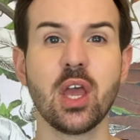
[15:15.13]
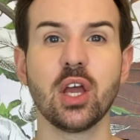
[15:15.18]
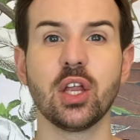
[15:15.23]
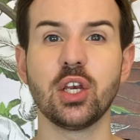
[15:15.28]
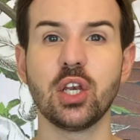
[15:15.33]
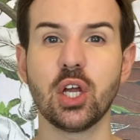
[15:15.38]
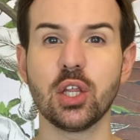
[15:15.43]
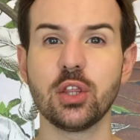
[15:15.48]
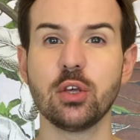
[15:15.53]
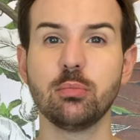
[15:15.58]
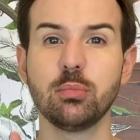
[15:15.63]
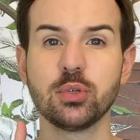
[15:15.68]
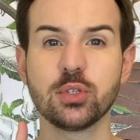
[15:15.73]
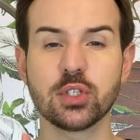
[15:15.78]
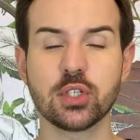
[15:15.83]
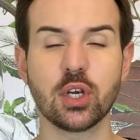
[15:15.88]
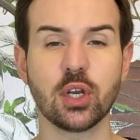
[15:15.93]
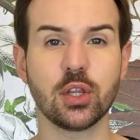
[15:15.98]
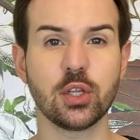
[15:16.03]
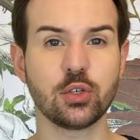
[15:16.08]
not the
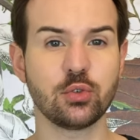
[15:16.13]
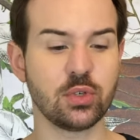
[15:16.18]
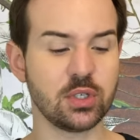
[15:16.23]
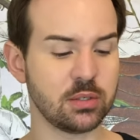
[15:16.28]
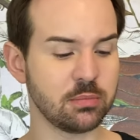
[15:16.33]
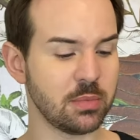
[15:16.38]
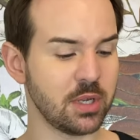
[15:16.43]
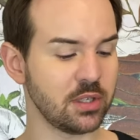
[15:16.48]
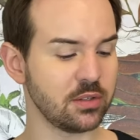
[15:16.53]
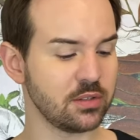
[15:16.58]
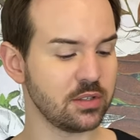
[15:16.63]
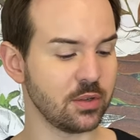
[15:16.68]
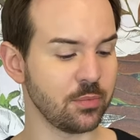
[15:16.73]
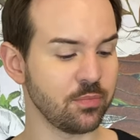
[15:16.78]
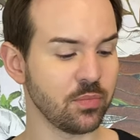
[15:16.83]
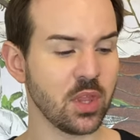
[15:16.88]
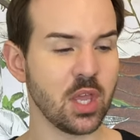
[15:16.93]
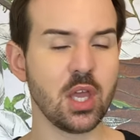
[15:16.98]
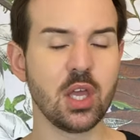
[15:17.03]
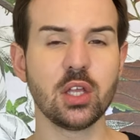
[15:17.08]
booster, the treatment.
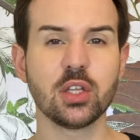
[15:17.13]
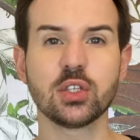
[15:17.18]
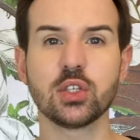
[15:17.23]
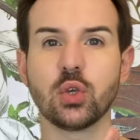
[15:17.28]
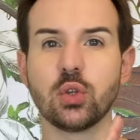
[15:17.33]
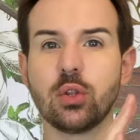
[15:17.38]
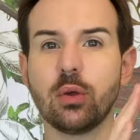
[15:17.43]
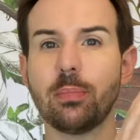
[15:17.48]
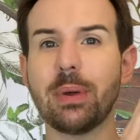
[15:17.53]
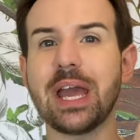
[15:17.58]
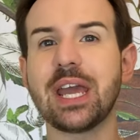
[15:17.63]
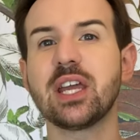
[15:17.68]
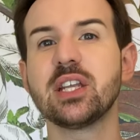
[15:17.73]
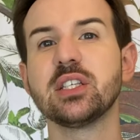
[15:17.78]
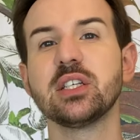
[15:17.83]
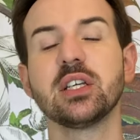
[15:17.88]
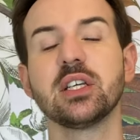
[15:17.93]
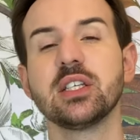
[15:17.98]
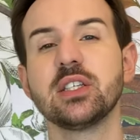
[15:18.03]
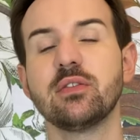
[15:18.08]
So the
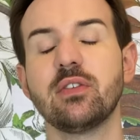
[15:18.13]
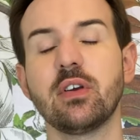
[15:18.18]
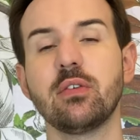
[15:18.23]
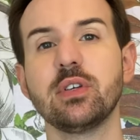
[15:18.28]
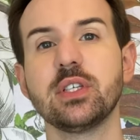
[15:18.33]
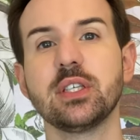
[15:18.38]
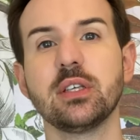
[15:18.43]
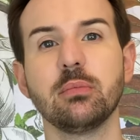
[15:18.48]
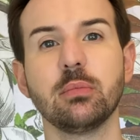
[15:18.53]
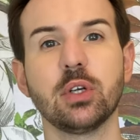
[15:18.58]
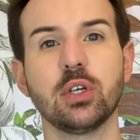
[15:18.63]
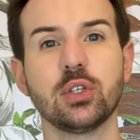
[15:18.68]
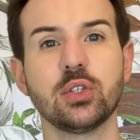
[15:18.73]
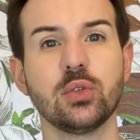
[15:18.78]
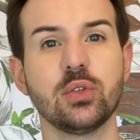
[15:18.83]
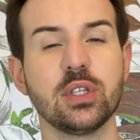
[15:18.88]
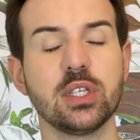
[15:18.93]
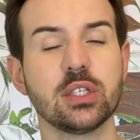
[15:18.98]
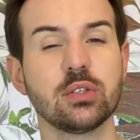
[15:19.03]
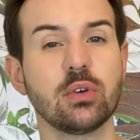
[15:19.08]
packaging is very similar
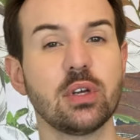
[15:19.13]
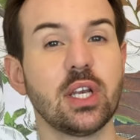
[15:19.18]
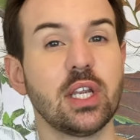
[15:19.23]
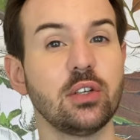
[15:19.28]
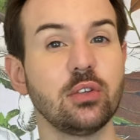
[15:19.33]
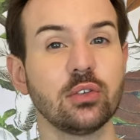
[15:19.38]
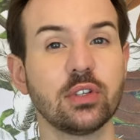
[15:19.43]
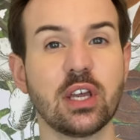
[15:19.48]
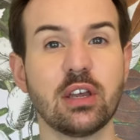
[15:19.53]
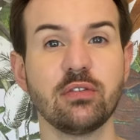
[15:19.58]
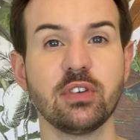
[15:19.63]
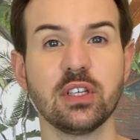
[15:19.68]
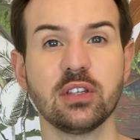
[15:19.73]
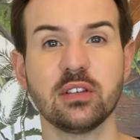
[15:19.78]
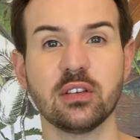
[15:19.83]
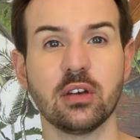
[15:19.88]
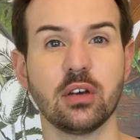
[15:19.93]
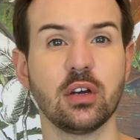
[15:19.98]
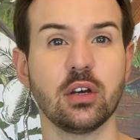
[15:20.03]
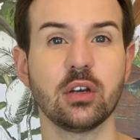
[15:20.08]
to this one. I don't have
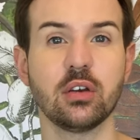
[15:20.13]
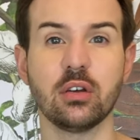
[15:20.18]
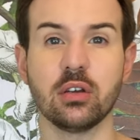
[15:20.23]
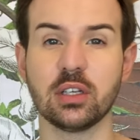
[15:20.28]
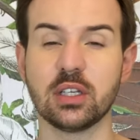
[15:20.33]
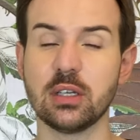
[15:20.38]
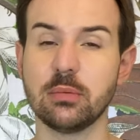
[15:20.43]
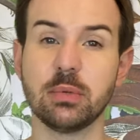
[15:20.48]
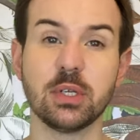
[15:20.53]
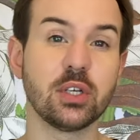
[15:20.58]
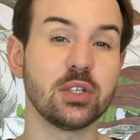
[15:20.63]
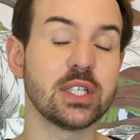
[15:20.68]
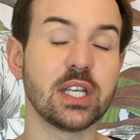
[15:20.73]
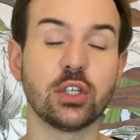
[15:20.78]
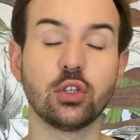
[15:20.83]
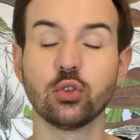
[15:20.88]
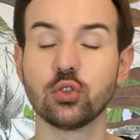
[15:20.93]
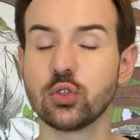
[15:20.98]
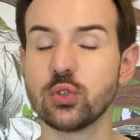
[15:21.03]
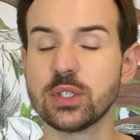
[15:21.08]
it currently because I
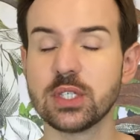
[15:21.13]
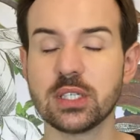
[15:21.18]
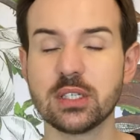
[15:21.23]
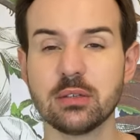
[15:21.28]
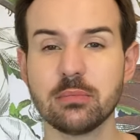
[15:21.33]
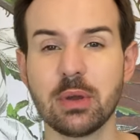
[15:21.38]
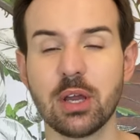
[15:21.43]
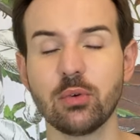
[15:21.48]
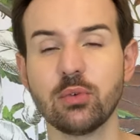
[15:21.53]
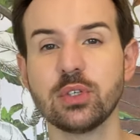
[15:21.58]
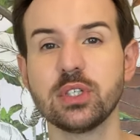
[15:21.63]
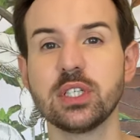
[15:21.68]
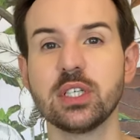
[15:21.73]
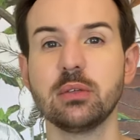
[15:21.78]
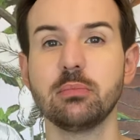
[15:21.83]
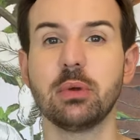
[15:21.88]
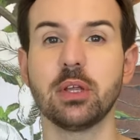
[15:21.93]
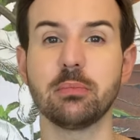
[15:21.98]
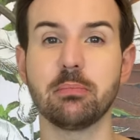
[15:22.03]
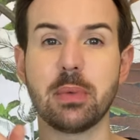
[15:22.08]
don't use it in my
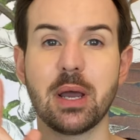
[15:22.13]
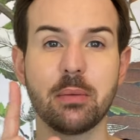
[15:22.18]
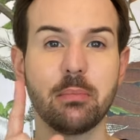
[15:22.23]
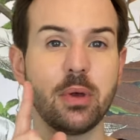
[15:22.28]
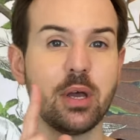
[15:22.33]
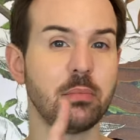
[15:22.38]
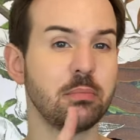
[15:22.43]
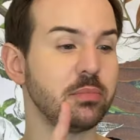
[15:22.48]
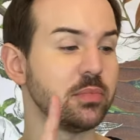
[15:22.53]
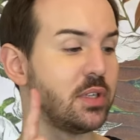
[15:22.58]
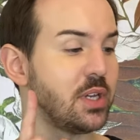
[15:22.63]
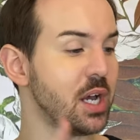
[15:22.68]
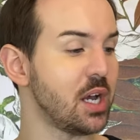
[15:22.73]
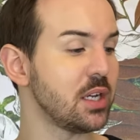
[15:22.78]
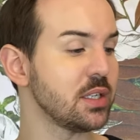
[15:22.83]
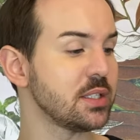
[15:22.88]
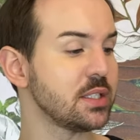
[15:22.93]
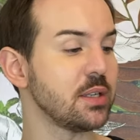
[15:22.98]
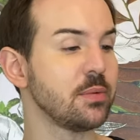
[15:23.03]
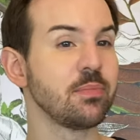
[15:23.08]
routine, but my mom
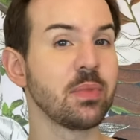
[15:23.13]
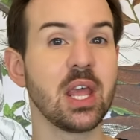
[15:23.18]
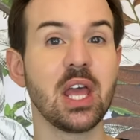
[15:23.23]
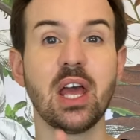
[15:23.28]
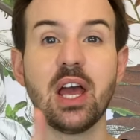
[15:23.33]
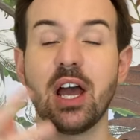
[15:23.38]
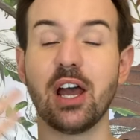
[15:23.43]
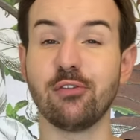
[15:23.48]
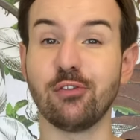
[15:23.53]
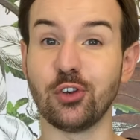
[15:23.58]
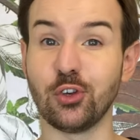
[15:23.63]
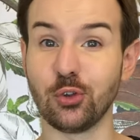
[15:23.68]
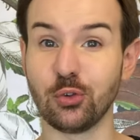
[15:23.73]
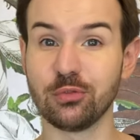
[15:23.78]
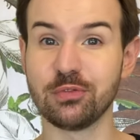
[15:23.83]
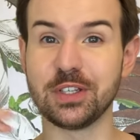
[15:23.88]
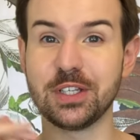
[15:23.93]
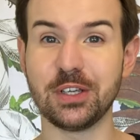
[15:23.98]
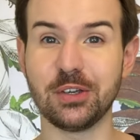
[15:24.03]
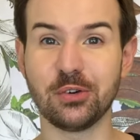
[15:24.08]
does. Have an
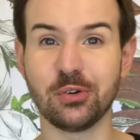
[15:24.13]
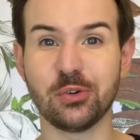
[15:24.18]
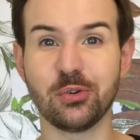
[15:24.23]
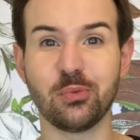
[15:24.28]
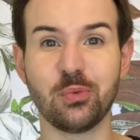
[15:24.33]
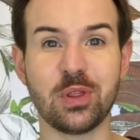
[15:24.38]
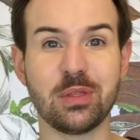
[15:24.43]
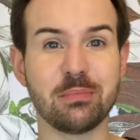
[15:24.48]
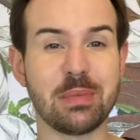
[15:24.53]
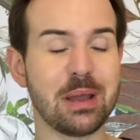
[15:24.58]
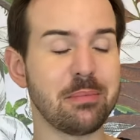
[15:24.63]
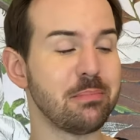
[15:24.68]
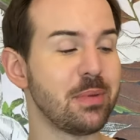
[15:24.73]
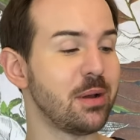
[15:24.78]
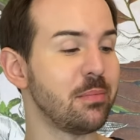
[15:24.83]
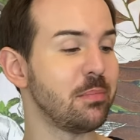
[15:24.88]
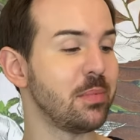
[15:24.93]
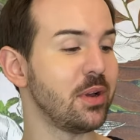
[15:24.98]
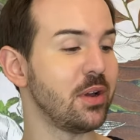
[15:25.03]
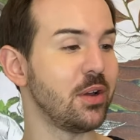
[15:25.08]
old video with my
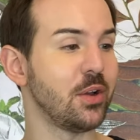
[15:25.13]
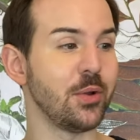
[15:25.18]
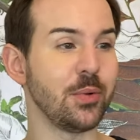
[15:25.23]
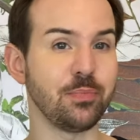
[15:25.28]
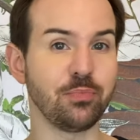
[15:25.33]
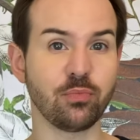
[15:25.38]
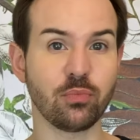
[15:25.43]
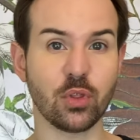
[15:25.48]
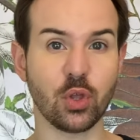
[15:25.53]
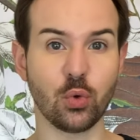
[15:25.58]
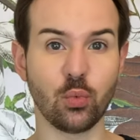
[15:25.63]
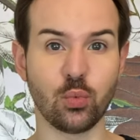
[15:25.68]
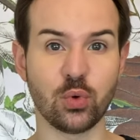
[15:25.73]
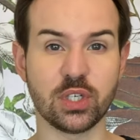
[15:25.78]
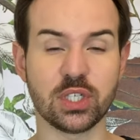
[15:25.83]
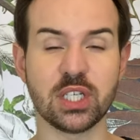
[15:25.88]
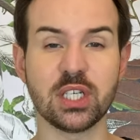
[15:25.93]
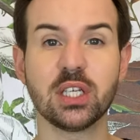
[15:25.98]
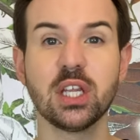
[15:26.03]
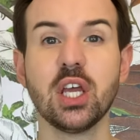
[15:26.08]
mom
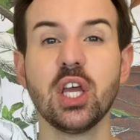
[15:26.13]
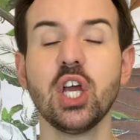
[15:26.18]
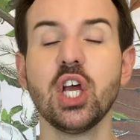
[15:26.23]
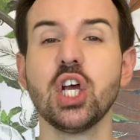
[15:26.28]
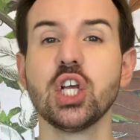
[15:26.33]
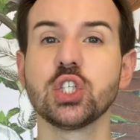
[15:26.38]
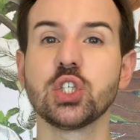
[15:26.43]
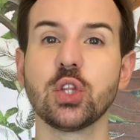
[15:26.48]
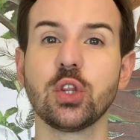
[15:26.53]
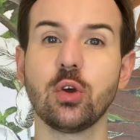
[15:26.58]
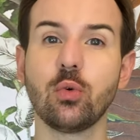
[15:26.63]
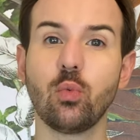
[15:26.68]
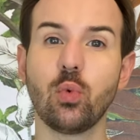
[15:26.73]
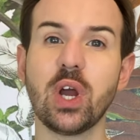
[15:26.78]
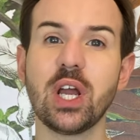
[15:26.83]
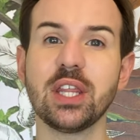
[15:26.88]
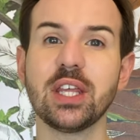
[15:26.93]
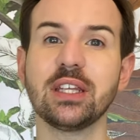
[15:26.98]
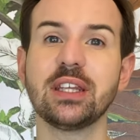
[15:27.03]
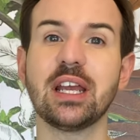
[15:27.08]
routine. So the
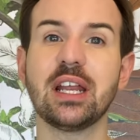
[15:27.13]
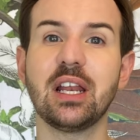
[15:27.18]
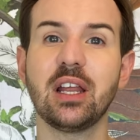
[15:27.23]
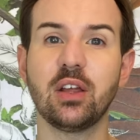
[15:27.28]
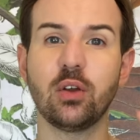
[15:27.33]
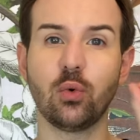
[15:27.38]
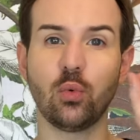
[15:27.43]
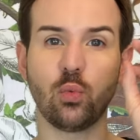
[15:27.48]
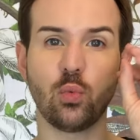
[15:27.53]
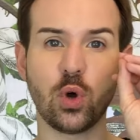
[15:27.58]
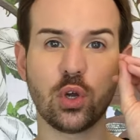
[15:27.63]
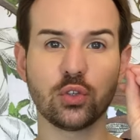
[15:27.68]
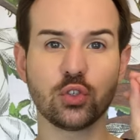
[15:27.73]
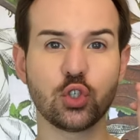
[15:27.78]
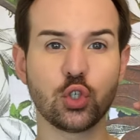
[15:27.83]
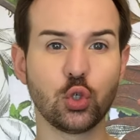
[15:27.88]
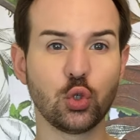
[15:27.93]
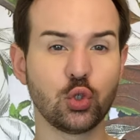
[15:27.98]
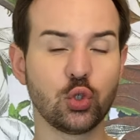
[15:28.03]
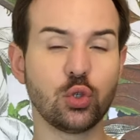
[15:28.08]
way that I
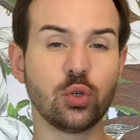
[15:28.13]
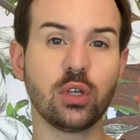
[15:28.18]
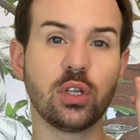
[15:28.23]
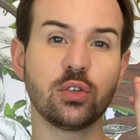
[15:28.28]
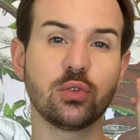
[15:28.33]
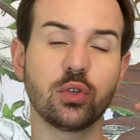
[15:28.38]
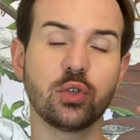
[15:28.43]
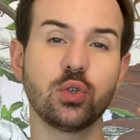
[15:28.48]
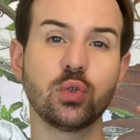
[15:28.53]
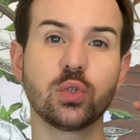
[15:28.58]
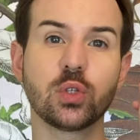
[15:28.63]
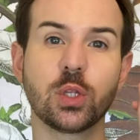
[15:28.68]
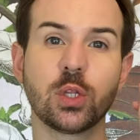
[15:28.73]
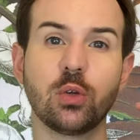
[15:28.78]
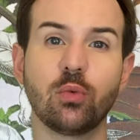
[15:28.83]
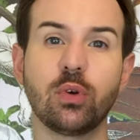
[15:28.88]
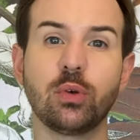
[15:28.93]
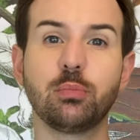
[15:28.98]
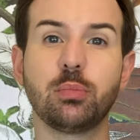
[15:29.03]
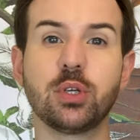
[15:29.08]
want you to introduce the
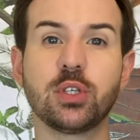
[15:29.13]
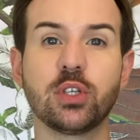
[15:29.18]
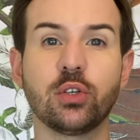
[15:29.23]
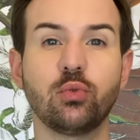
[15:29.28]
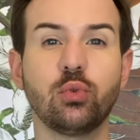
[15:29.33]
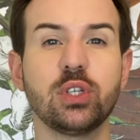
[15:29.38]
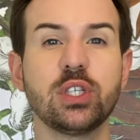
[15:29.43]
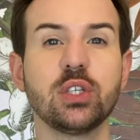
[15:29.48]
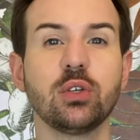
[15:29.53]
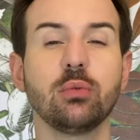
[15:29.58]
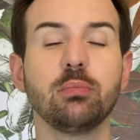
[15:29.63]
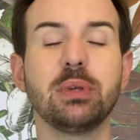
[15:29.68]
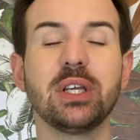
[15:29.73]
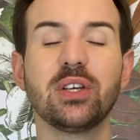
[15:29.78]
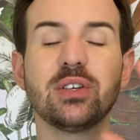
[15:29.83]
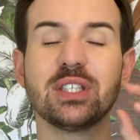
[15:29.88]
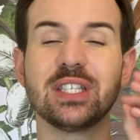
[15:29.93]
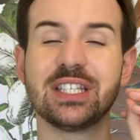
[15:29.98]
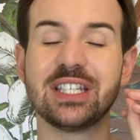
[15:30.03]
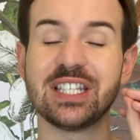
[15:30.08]
1% retinol,
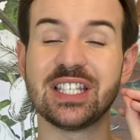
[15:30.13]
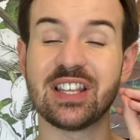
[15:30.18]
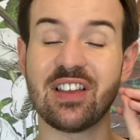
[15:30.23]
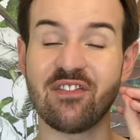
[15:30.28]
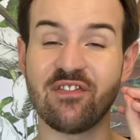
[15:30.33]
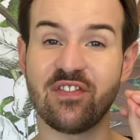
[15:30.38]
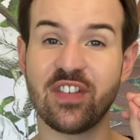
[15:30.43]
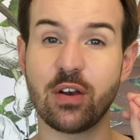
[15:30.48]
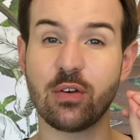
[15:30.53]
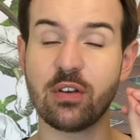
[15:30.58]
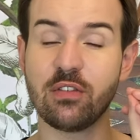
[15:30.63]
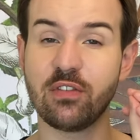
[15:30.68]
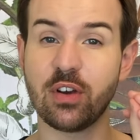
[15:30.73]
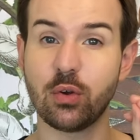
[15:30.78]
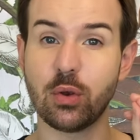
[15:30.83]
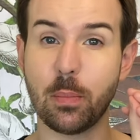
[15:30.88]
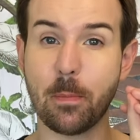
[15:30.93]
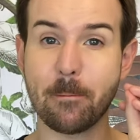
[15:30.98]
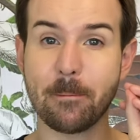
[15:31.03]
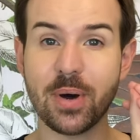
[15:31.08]
because it is very,
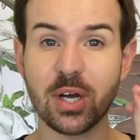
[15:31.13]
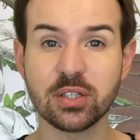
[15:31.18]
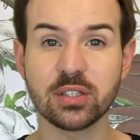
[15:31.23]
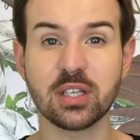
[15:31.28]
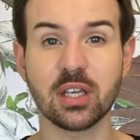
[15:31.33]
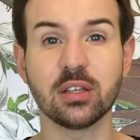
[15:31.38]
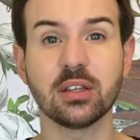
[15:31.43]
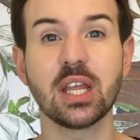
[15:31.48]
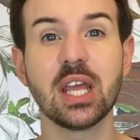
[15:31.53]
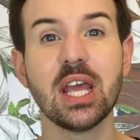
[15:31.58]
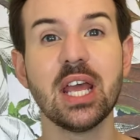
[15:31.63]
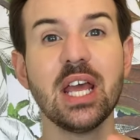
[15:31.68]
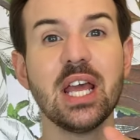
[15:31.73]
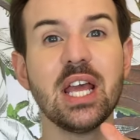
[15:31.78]
very potent,